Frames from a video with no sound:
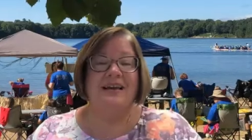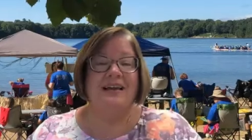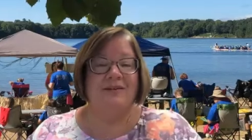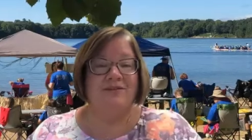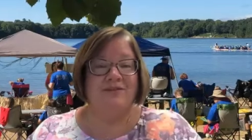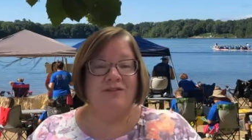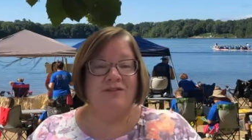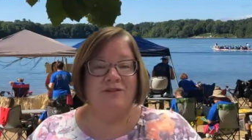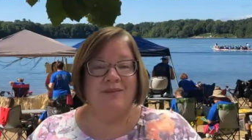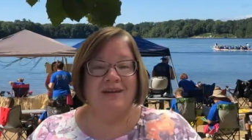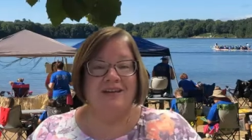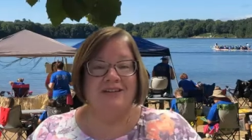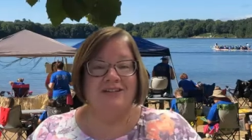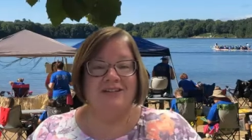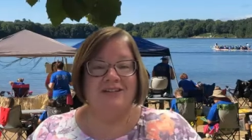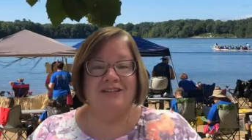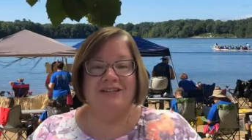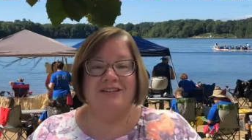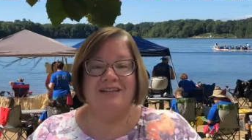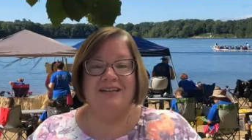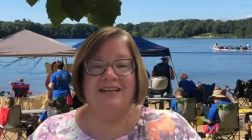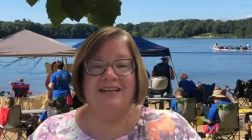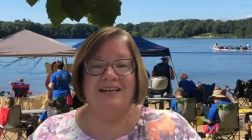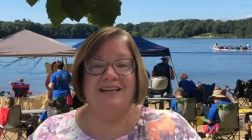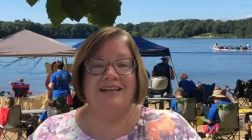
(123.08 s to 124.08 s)

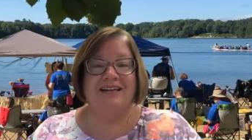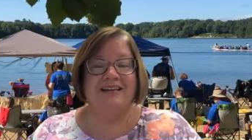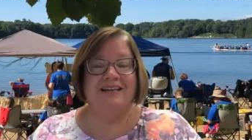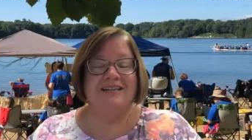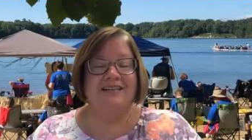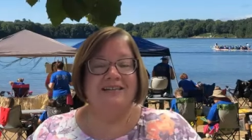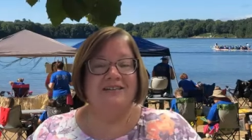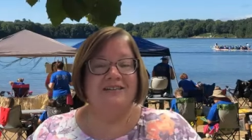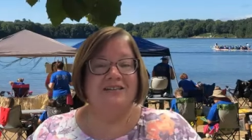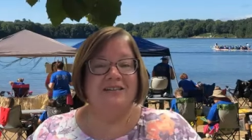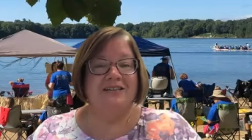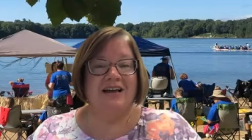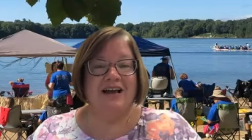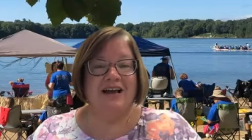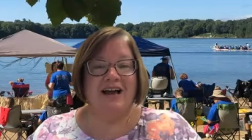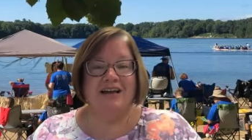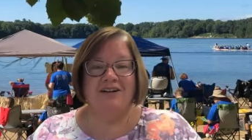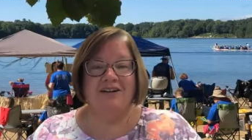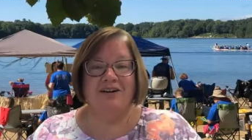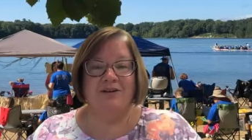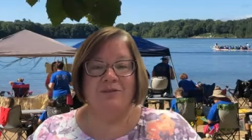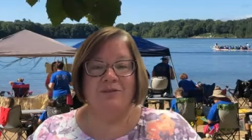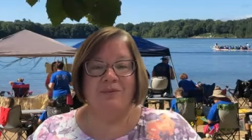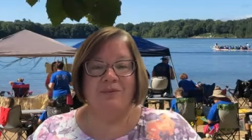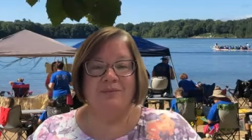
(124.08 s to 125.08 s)
Information is on
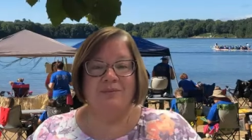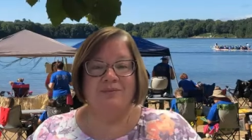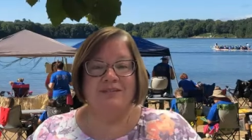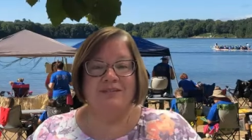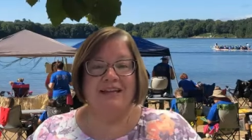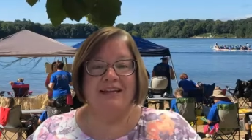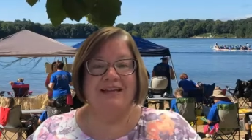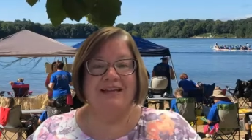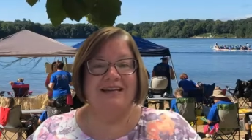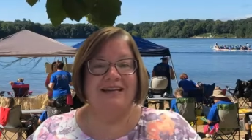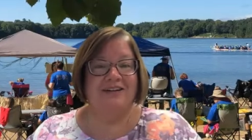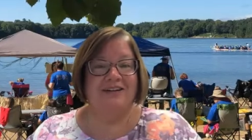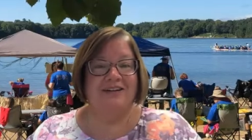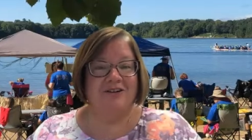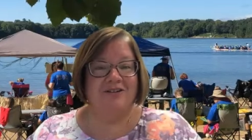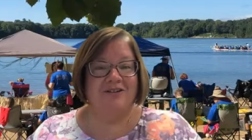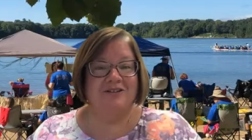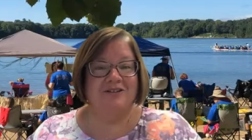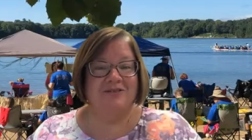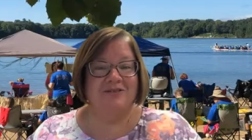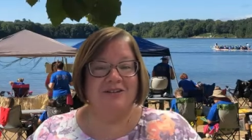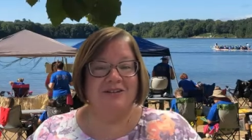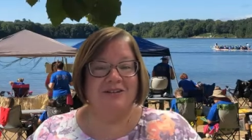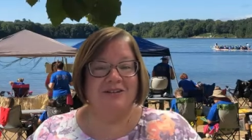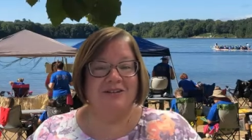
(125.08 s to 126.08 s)
our website and
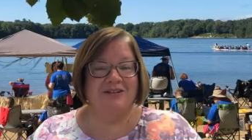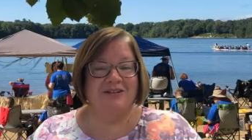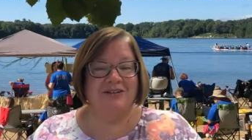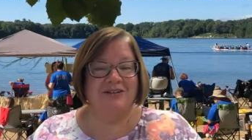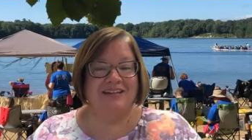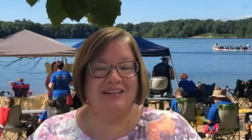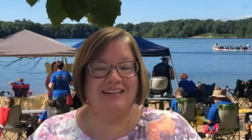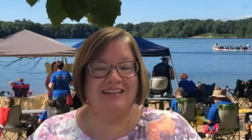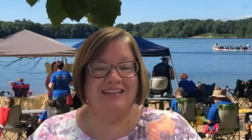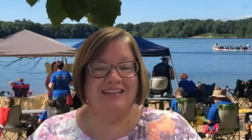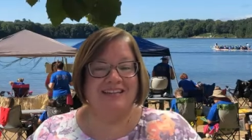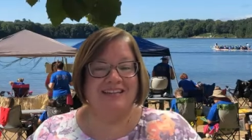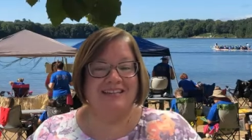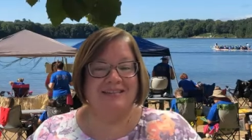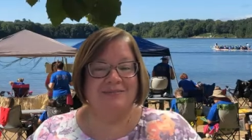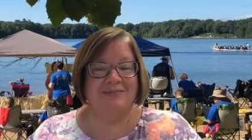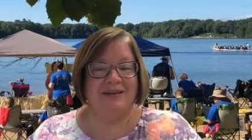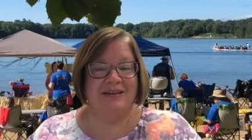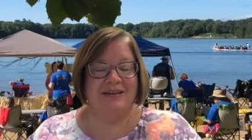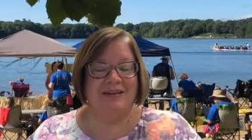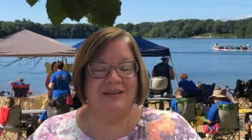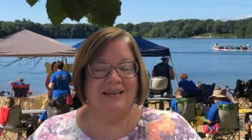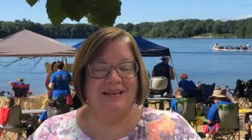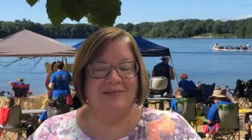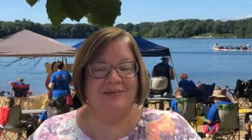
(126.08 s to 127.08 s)
also included in this
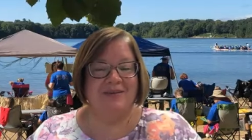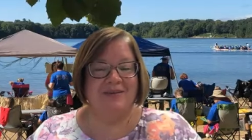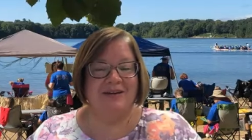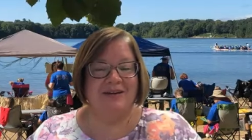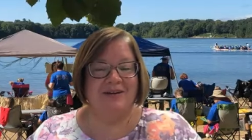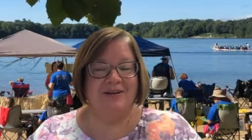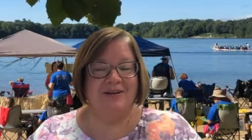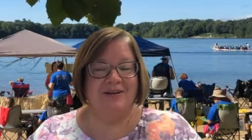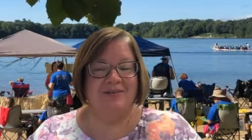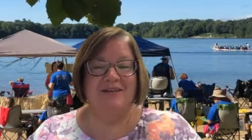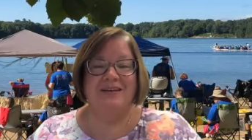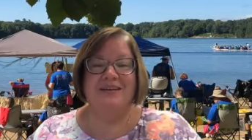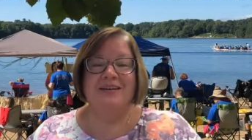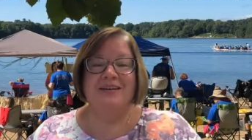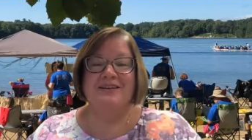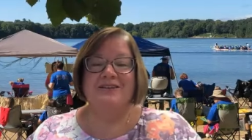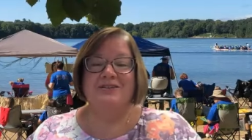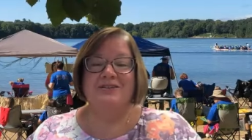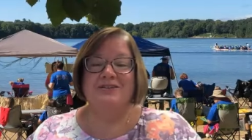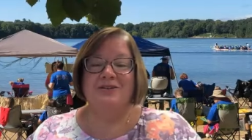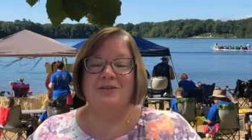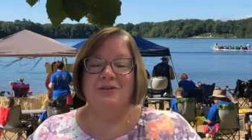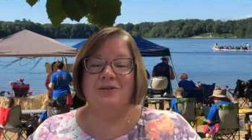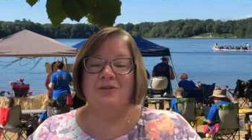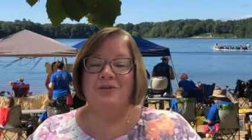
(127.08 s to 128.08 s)
email.
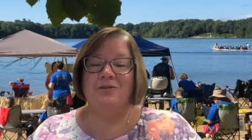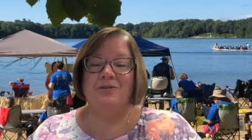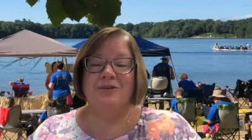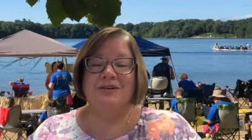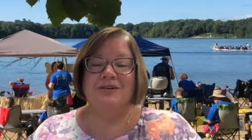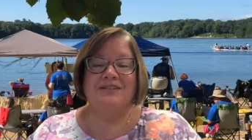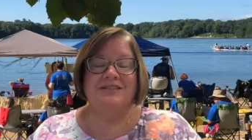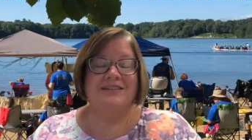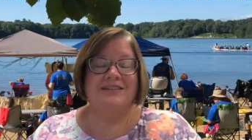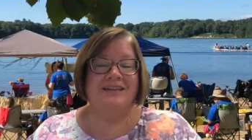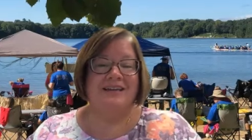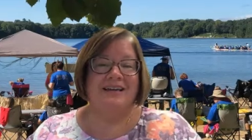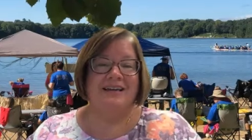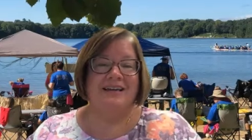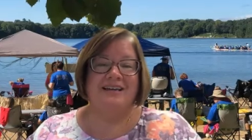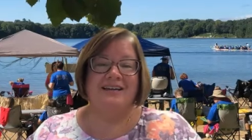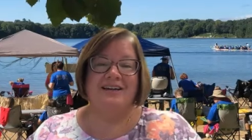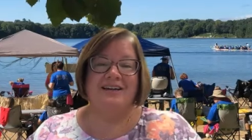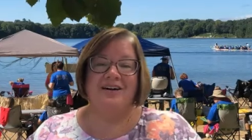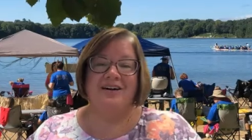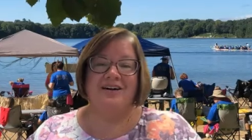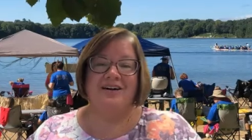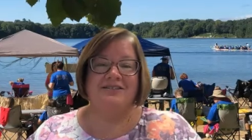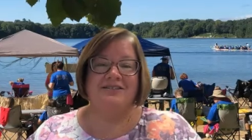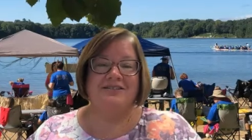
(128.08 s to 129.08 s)
So once
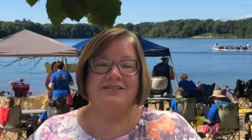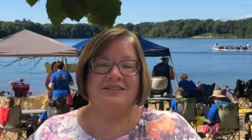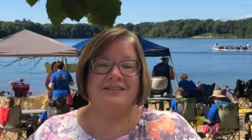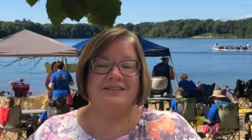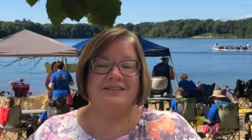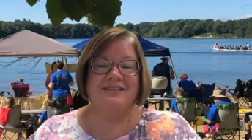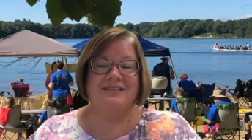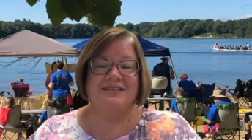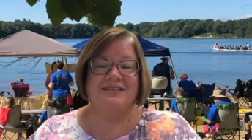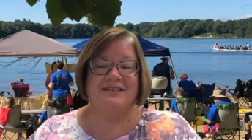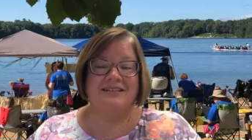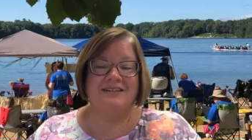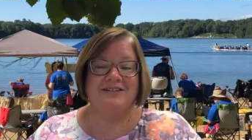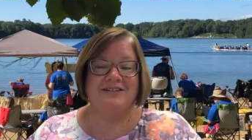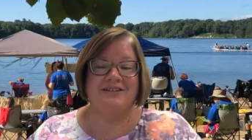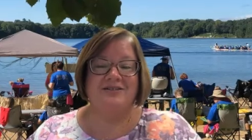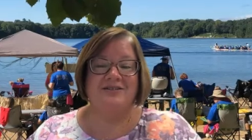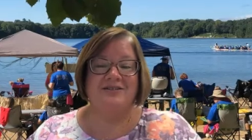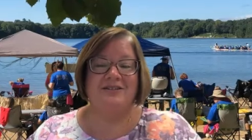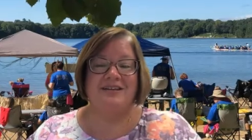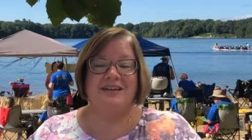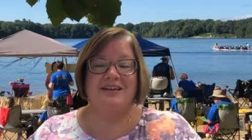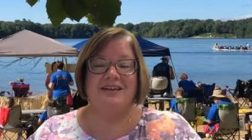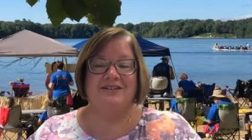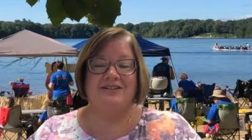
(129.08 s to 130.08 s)
again, our sincere
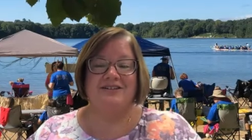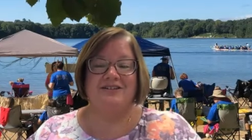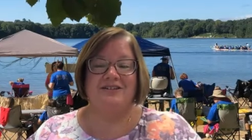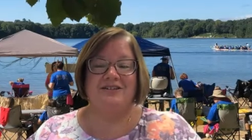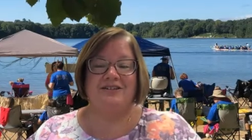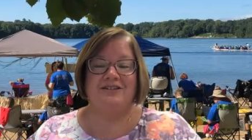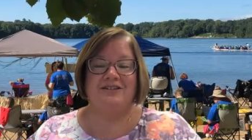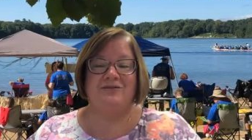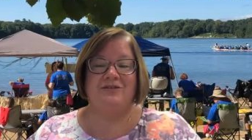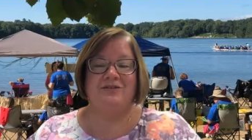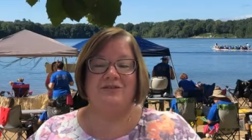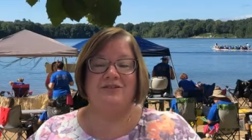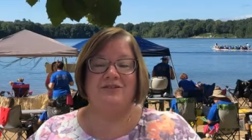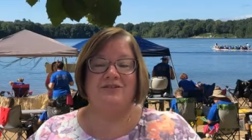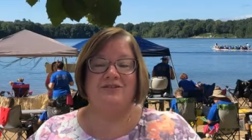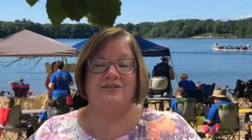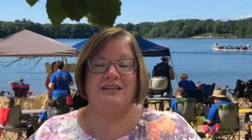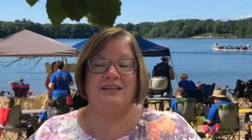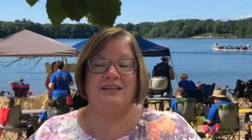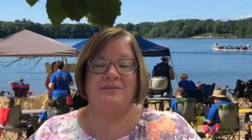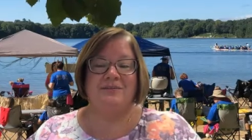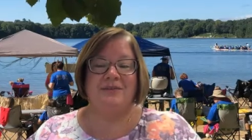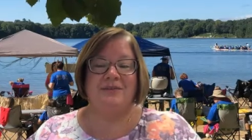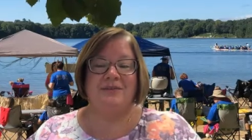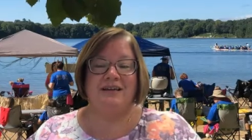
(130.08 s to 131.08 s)
thanks to you and your
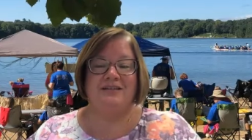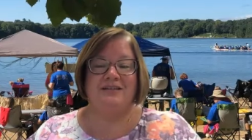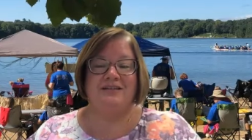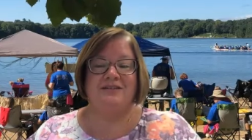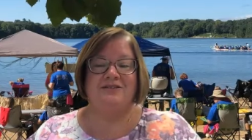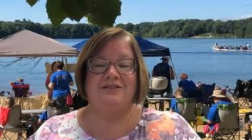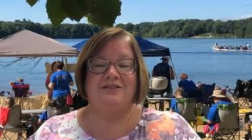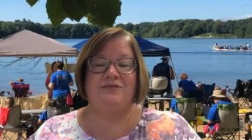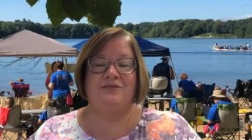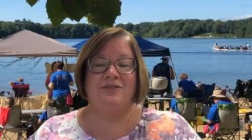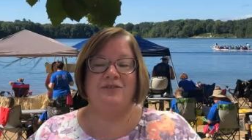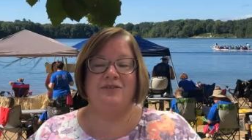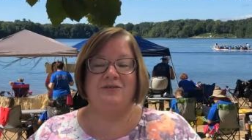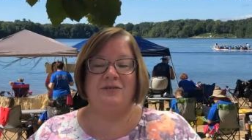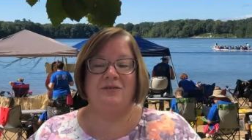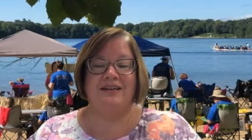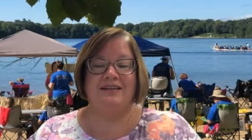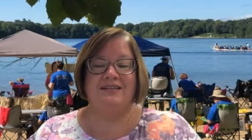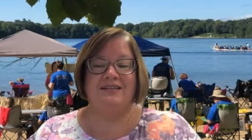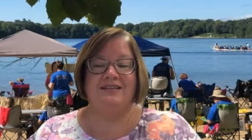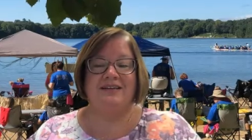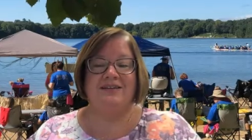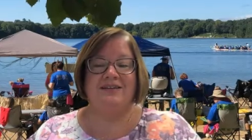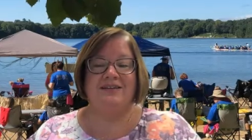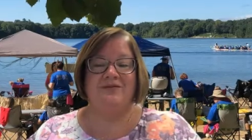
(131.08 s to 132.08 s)
teammates for
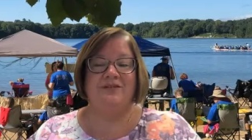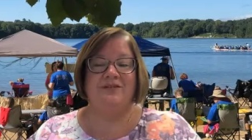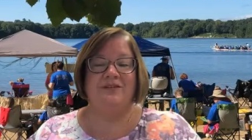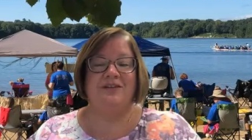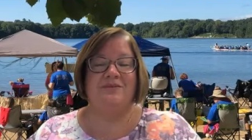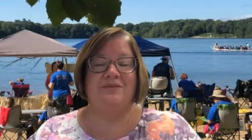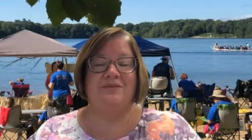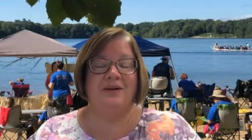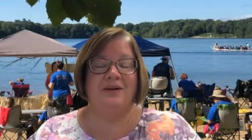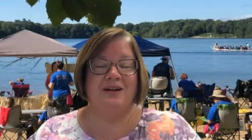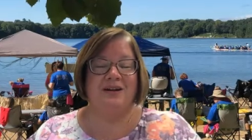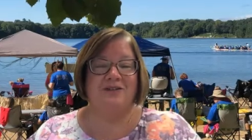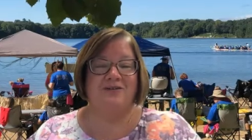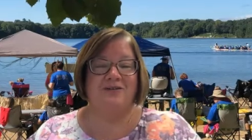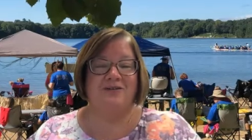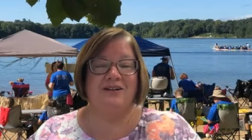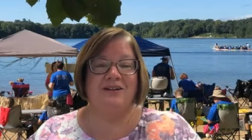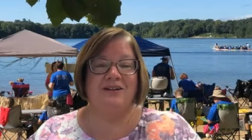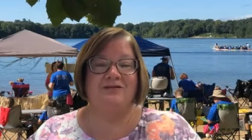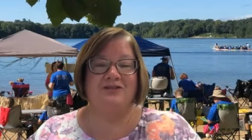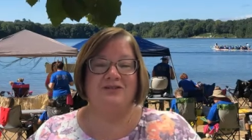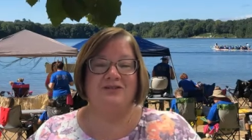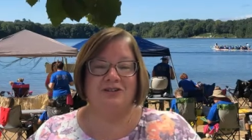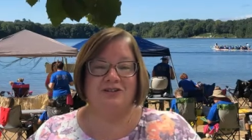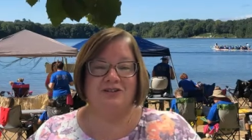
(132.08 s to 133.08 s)
racing for the benefit
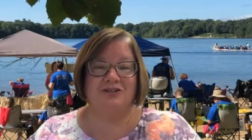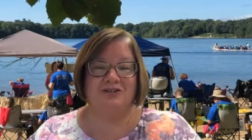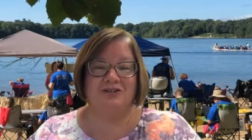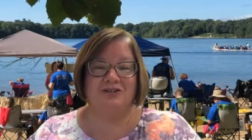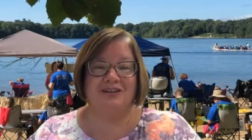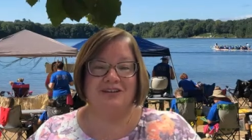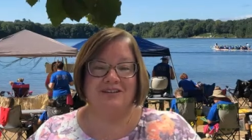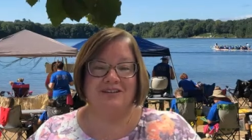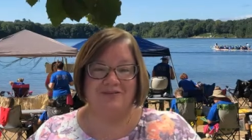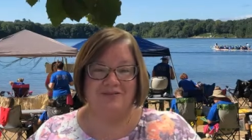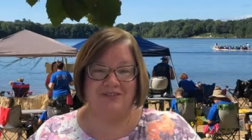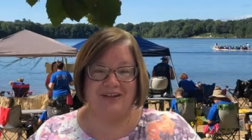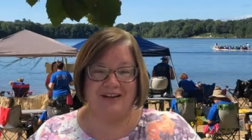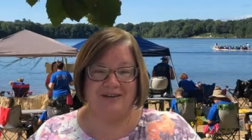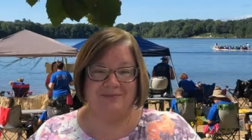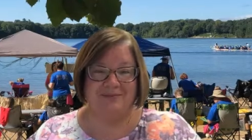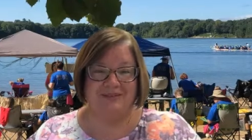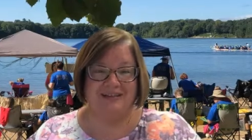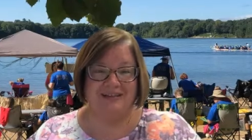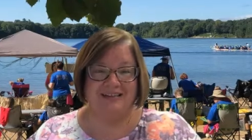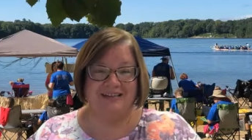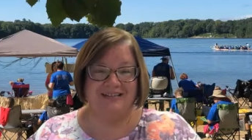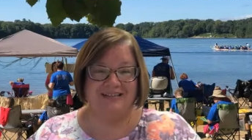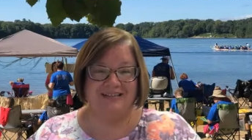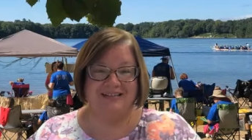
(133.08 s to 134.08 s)
of children and
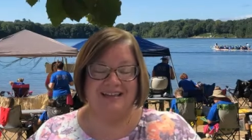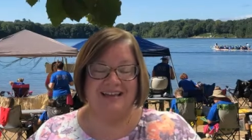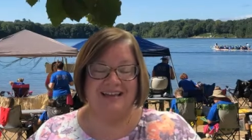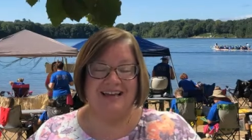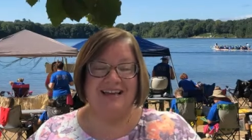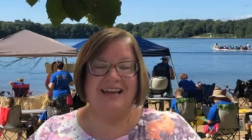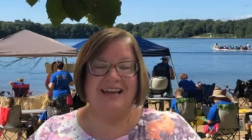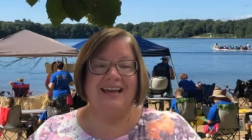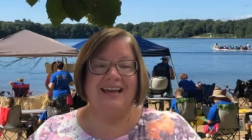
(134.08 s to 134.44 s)
families.